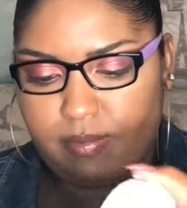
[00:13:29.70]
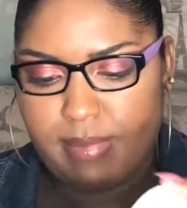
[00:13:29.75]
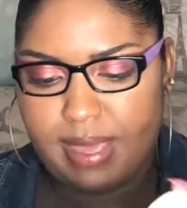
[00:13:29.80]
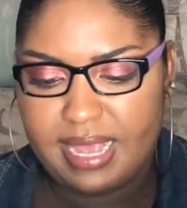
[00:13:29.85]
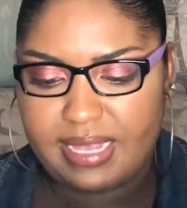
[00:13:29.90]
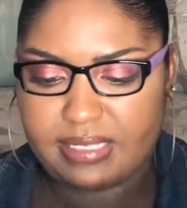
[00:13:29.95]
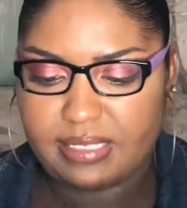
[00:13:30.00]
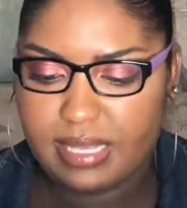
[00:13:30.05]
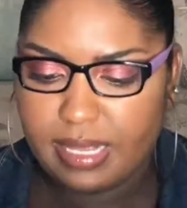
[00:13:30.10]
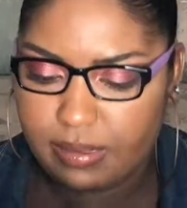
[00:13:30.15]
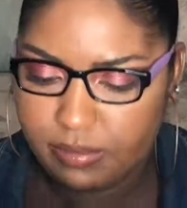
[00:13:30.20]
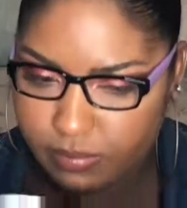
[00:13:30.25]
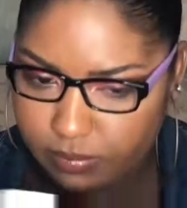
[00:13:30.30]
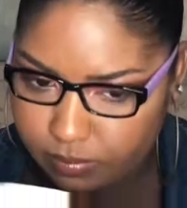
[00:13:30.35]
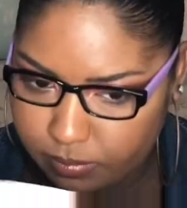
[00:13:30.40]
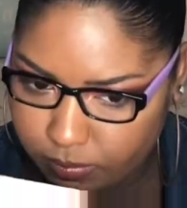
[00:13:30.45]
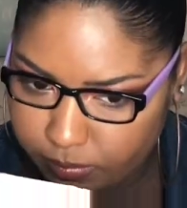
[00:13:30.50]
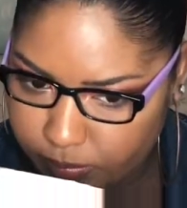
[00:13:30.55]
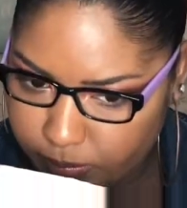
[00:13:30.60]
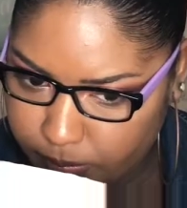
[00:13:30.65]
basic
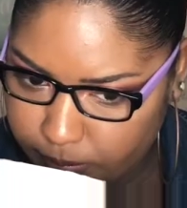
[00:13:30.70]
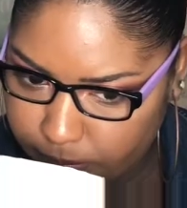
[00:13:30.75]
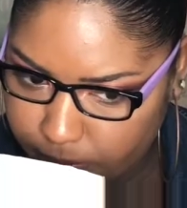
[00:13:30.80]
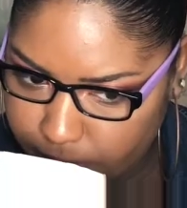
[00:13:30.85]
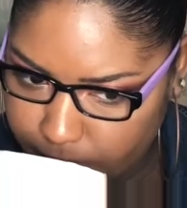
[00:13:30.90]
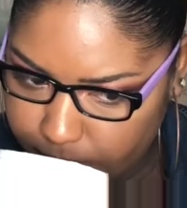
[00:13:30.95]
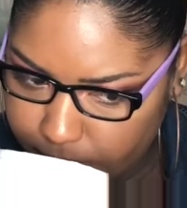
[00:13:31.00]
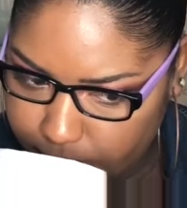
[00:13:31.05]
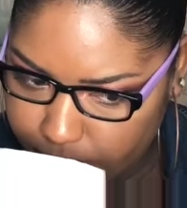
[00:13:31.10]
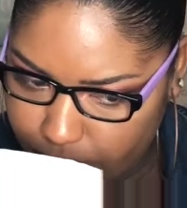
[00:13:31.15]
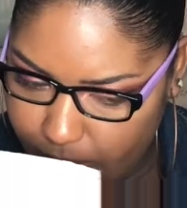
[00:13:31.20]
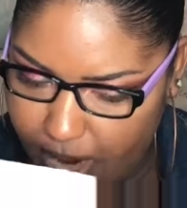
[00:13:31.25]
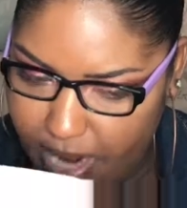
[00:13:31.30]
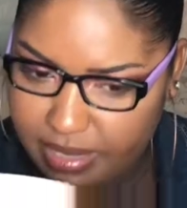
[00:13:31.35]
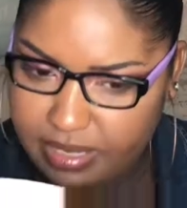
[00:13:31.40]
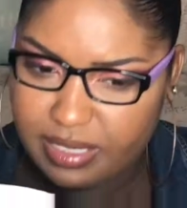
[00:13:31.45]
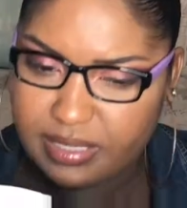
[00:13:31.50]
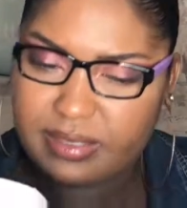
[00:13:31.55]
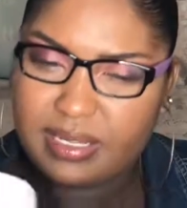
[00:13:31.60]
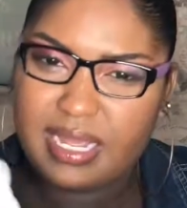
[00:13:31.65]

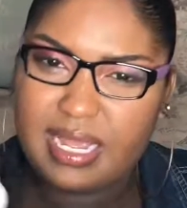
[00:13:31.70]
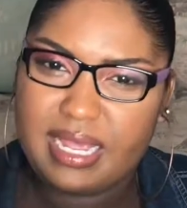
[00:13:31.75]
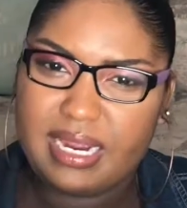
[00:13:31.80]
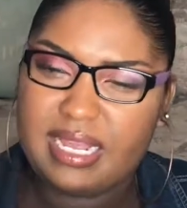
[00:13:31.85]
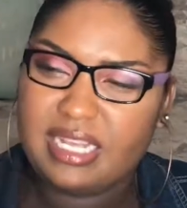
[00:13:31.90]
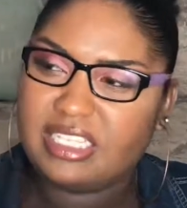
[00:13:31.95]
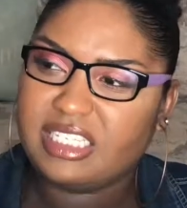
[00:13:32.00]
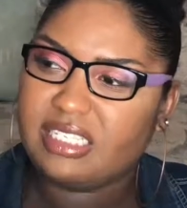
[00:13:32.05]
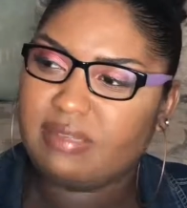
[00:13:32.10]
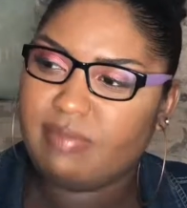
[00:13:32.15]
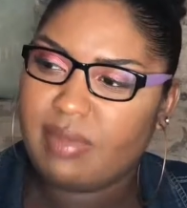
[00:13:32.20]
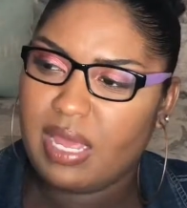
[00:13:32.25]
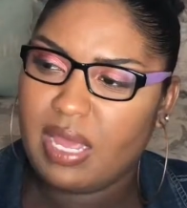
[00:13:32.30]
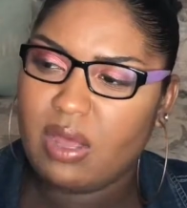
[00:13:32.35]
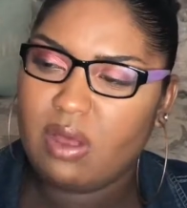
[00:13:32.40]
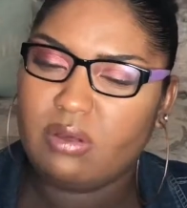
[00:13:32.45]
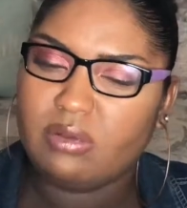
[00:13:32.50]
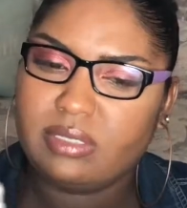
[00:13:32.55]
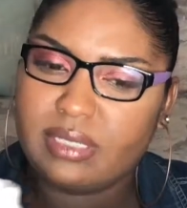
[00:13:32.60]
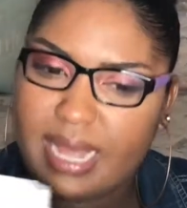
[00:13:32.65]
product, and it
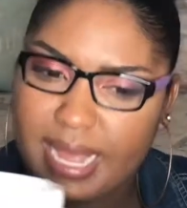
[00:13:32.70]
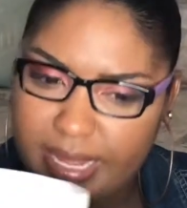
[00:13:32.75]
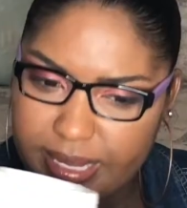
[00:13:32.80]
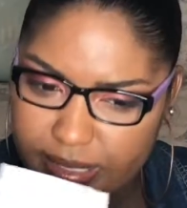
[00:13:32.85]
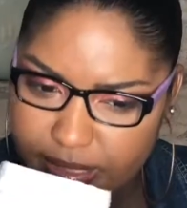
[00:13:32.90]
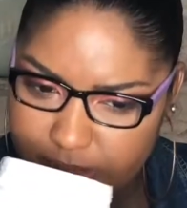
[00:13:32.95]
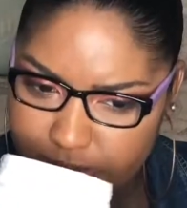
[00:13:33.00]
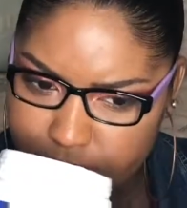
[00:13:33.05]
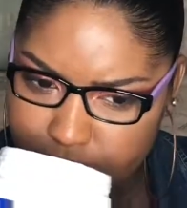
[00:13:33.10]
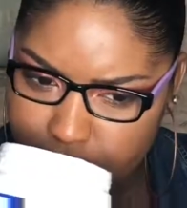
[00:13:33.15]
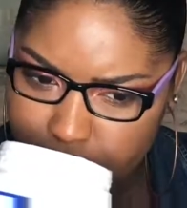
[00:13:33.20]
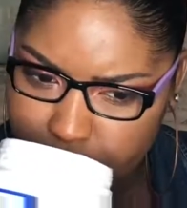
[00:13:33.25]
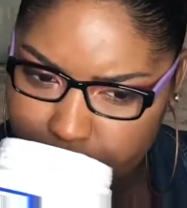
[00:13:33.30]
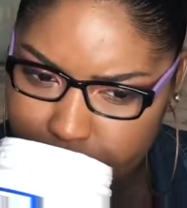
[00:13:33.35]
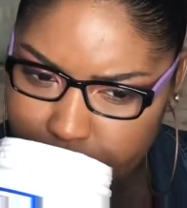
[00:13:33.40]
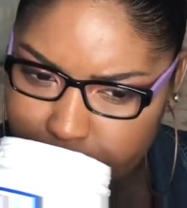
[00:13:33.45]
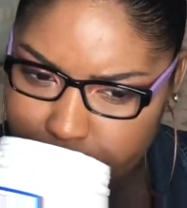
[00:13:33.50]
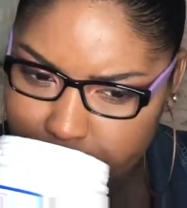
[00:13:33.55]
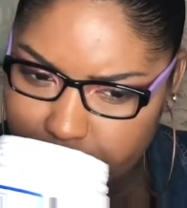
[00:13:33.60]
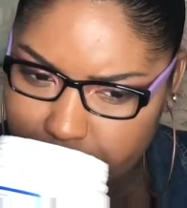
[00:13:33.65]
smells like a
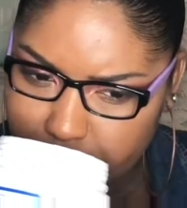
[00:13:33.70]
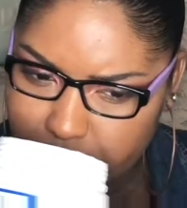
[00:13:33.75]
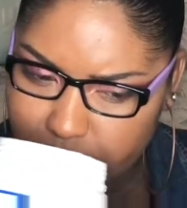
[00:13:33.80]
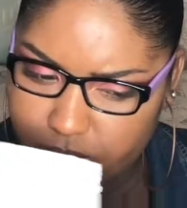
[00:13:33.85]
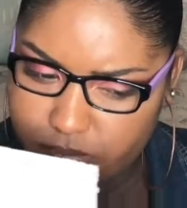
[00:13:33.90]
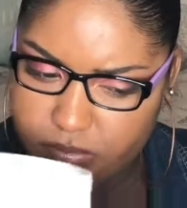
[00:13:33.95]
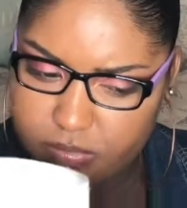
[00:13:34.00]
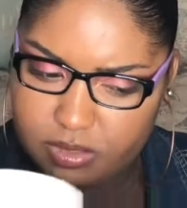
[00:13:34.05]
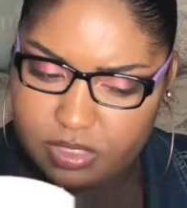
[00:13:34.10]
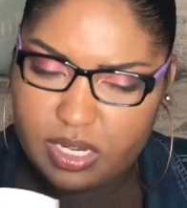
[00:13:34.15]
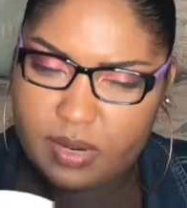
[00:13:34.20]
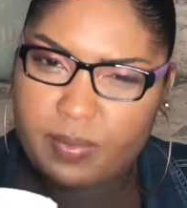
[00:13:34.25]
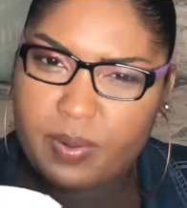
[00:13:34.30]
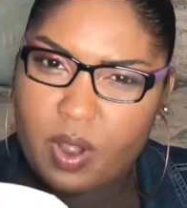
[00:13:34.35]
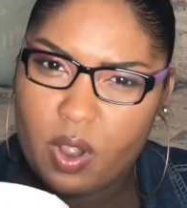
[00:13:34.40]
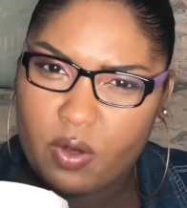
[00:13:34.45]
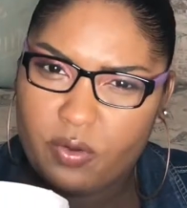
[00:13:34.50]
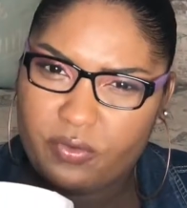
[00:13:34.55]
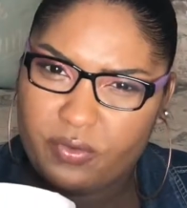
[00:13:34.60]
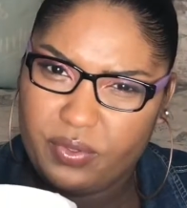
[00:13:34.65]

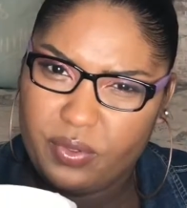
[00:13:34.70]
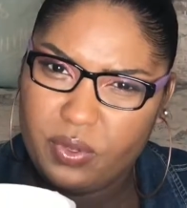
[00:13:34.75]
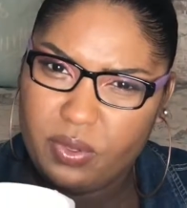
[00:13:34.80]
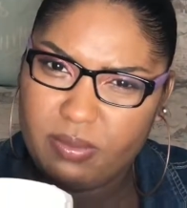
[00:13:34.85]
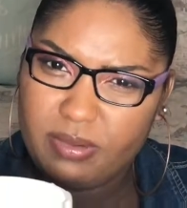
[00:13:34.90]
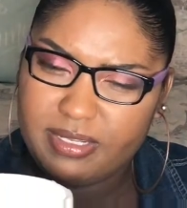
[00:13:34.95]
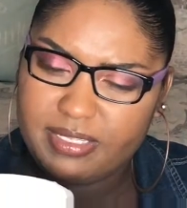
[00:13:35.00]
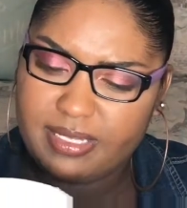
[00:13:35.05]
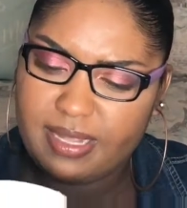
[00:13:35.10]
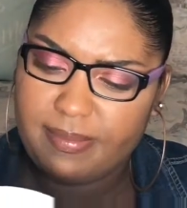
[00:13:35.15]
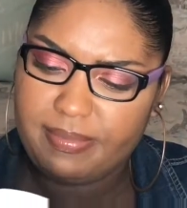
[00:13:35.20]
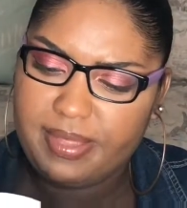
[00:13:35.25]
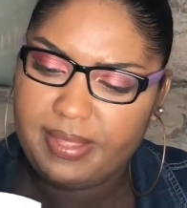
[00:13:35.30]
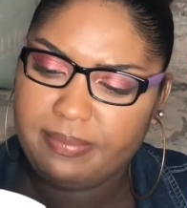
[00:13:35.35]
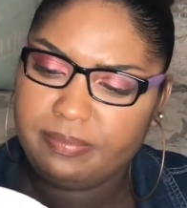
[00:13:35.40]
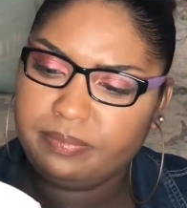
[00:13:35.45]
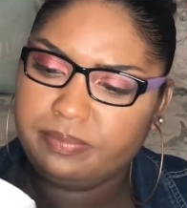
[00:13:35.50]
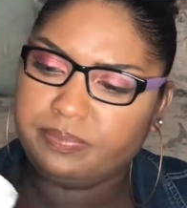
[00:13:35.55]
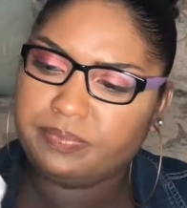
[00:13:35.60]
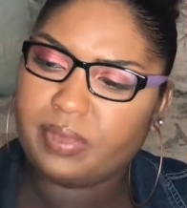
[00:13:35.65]
perfume or
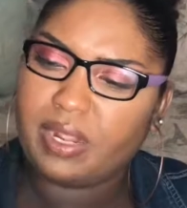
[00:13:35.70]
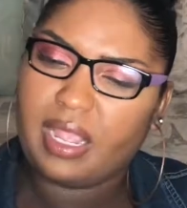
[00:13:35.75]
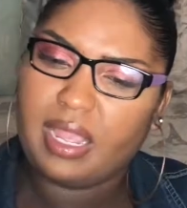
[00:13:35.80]
something.